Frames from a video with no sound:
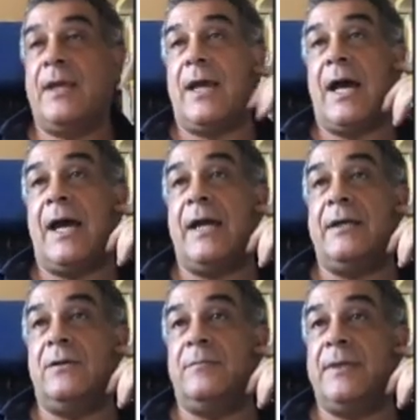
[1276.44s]

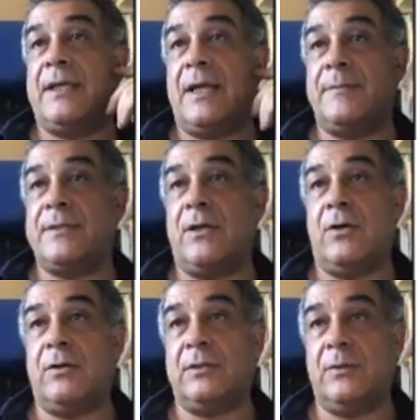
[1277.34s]
iron becomes
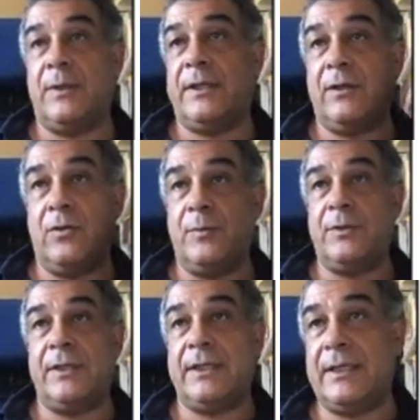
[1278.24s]
hot when I
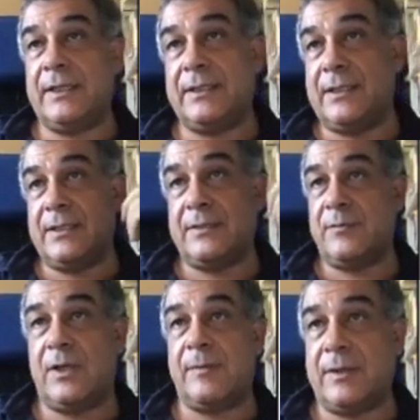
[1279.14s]
communicate a
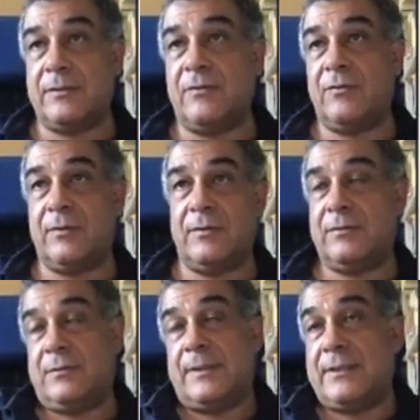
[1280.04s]
small amount of,
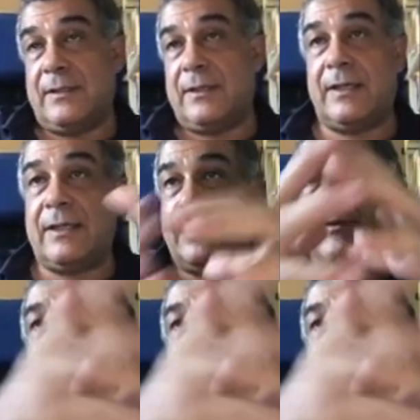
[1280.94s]
sorry, a given